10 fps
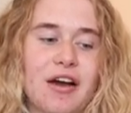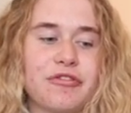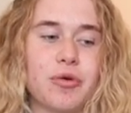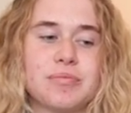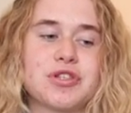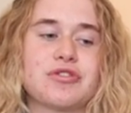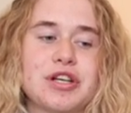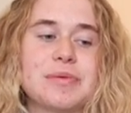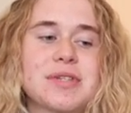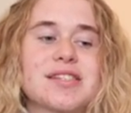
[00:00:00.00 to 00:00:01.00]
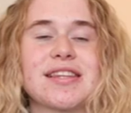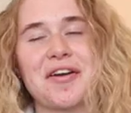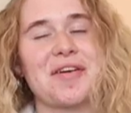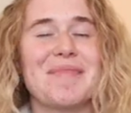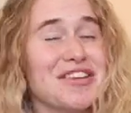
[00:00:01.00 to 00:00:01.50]
formed groups, because then
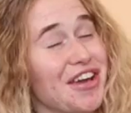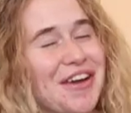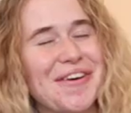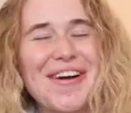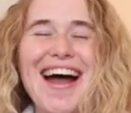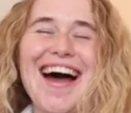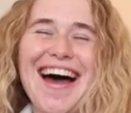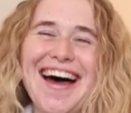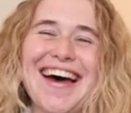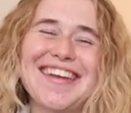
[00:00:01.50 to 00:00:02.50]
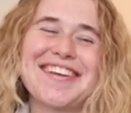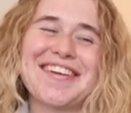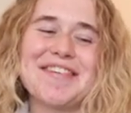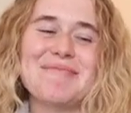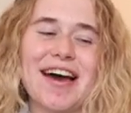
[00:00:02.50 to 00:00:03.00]
I met you and
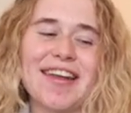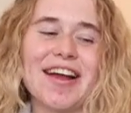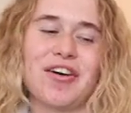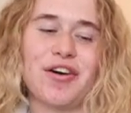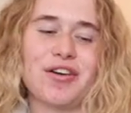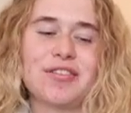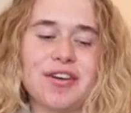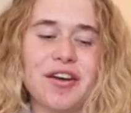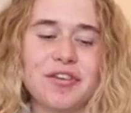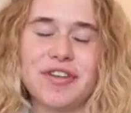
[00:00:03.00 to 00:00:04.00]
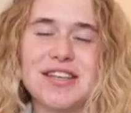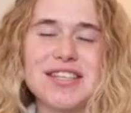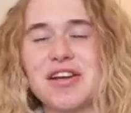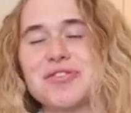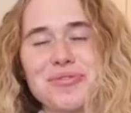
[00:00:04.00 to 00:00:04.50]
I met our kind of
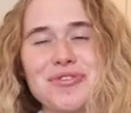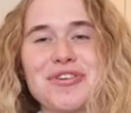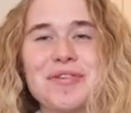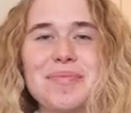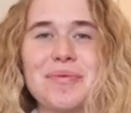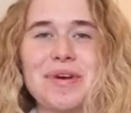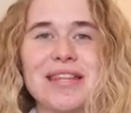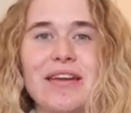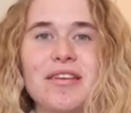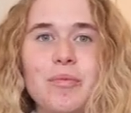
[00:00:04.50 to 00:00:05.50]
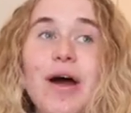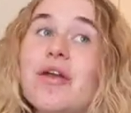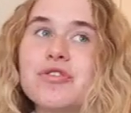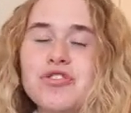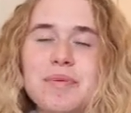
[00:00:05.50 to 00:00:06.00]
international group that we then went
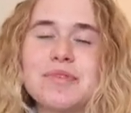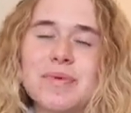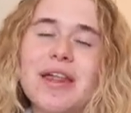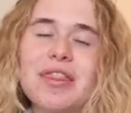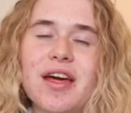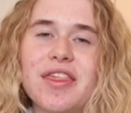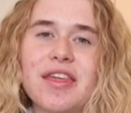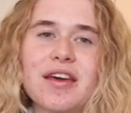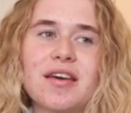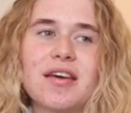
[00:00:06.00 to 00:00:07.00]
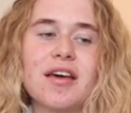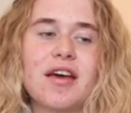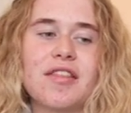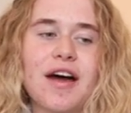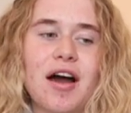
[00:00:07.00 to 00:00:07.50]
on trips with. I think
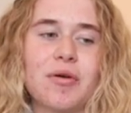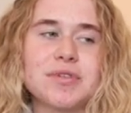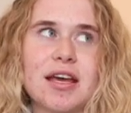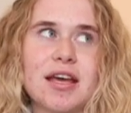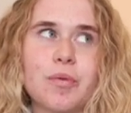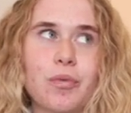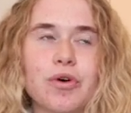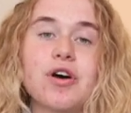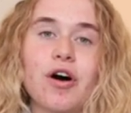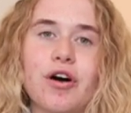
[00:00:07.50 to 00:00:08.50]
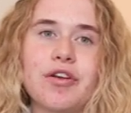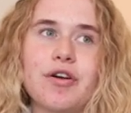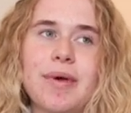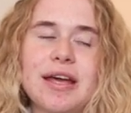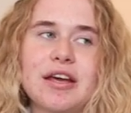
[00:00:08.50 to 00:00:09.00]
that helped. It was
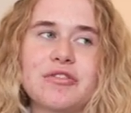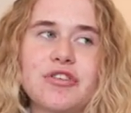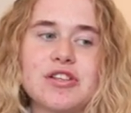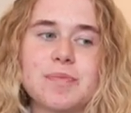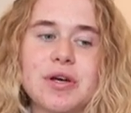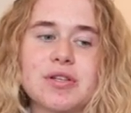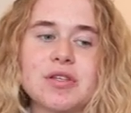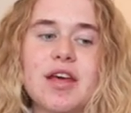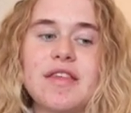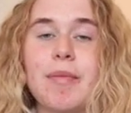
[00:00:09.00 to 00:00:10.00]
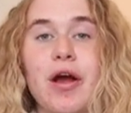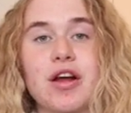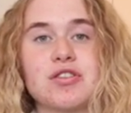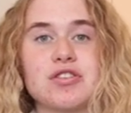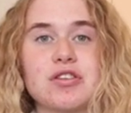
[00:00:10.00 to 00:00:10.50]
harder making friends because the
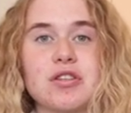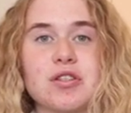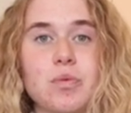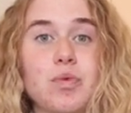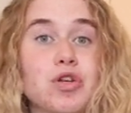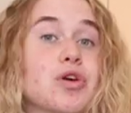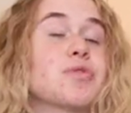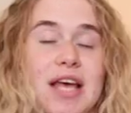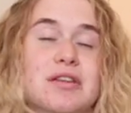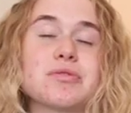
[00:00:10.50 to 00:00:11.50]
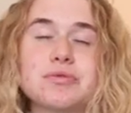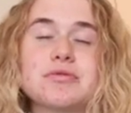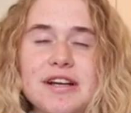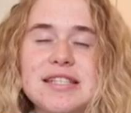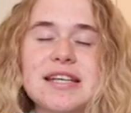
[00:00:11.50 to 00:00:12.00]
American students were so settled
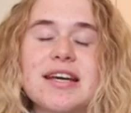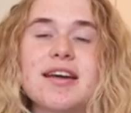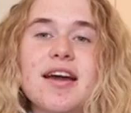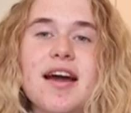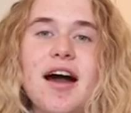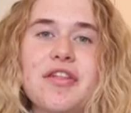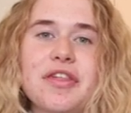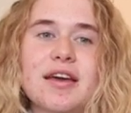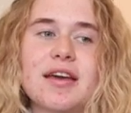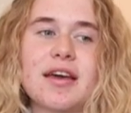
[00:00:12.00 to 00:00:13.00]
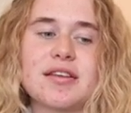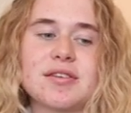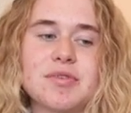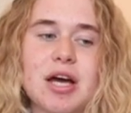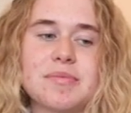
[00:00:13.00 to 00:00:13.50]
already. I think
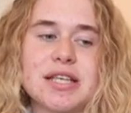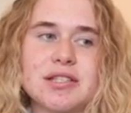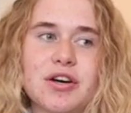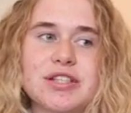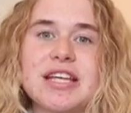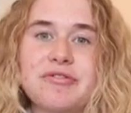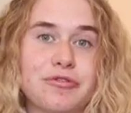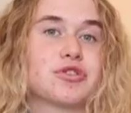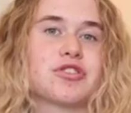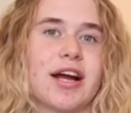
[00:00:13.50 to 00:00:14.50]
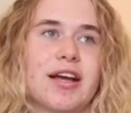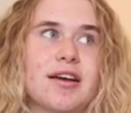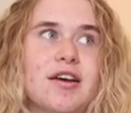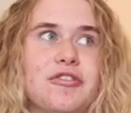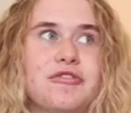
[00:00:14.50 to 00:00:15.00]
sometimes it's hard to
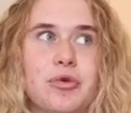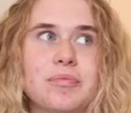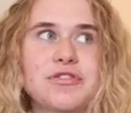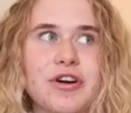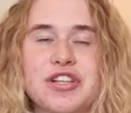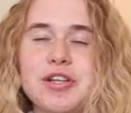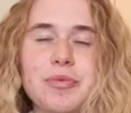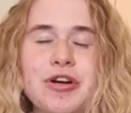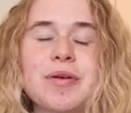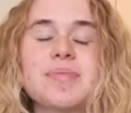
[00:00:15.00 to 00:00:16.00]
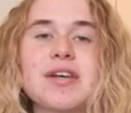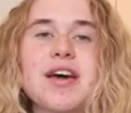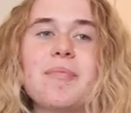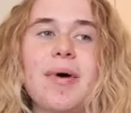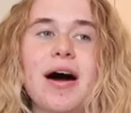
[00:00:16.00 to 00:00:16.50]
infiltrate formed friendship groups,
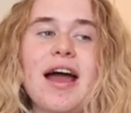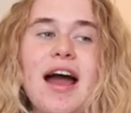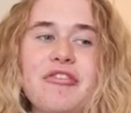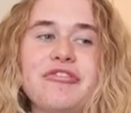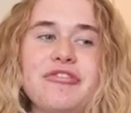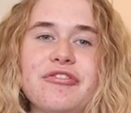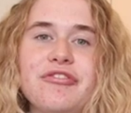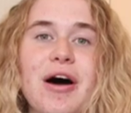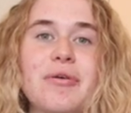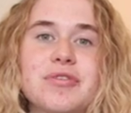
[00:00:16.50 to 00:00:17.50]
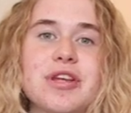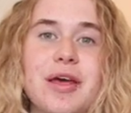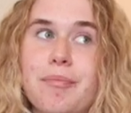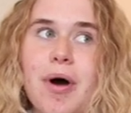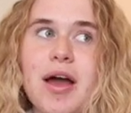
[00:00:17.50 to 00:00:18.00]
but I have found
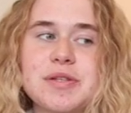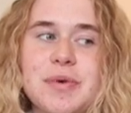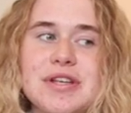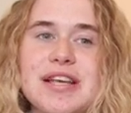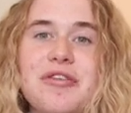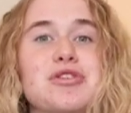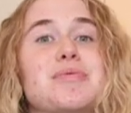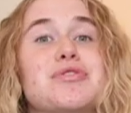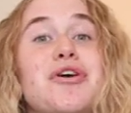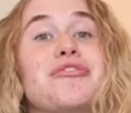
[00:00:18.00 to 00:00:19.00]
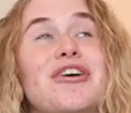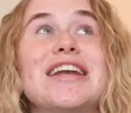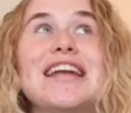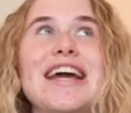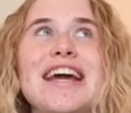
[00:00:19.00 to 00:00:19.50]
in my experience everyone's been so
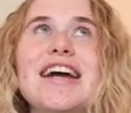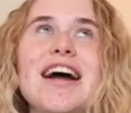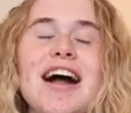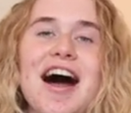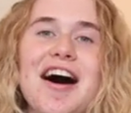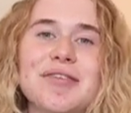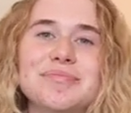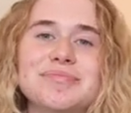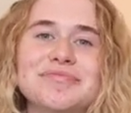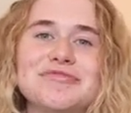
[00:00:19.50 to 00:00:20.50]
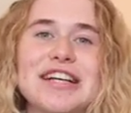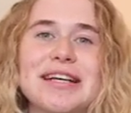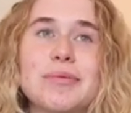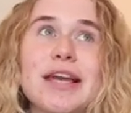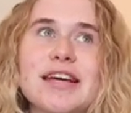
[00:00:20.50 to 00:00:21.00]
friendly,
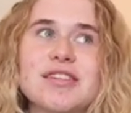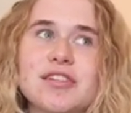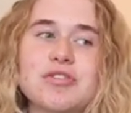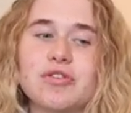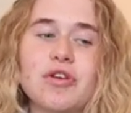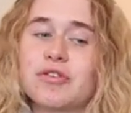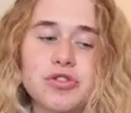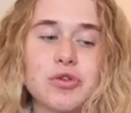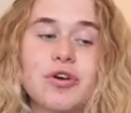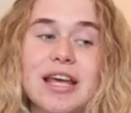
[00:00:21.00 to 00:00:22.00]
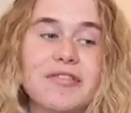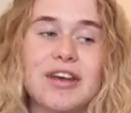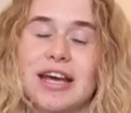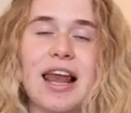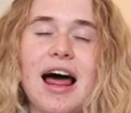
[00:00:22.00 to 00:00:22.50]
really willing to talk
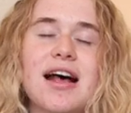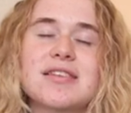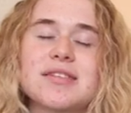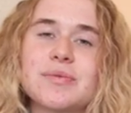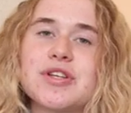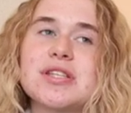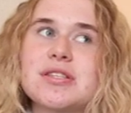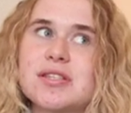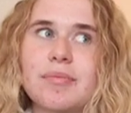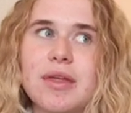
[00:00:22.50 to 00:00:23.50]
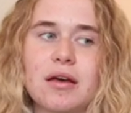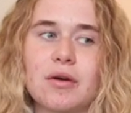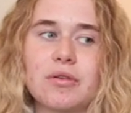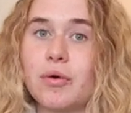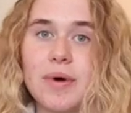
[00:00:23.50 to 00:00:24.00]
even in class, which isn't
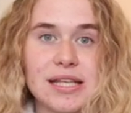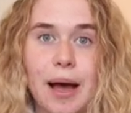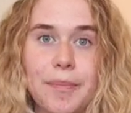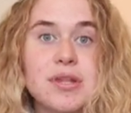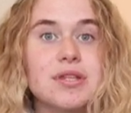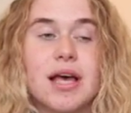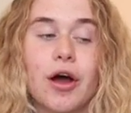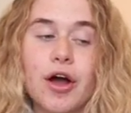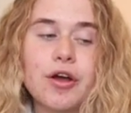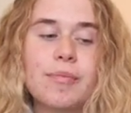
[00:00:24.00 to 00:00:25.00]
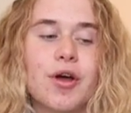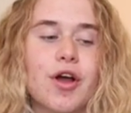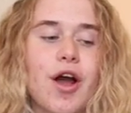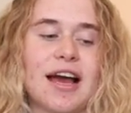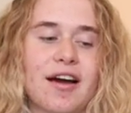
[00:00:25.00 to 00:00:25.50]
something that always happens at home.
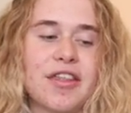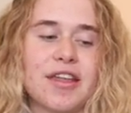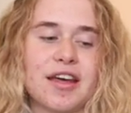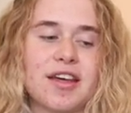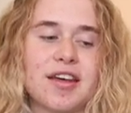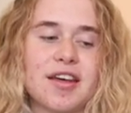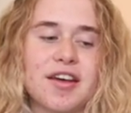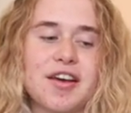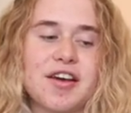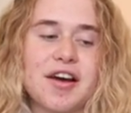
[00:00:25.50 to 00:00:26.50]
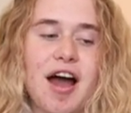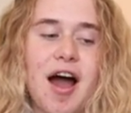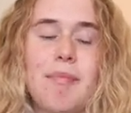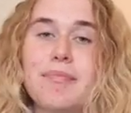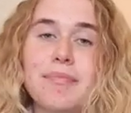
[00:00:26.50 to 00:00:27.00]
But yeah, I think
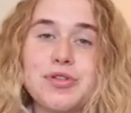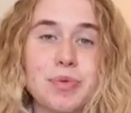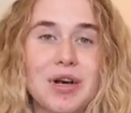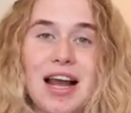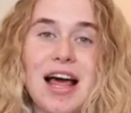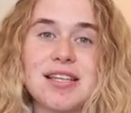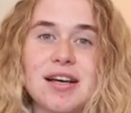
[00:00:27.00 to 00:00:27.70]
smaller class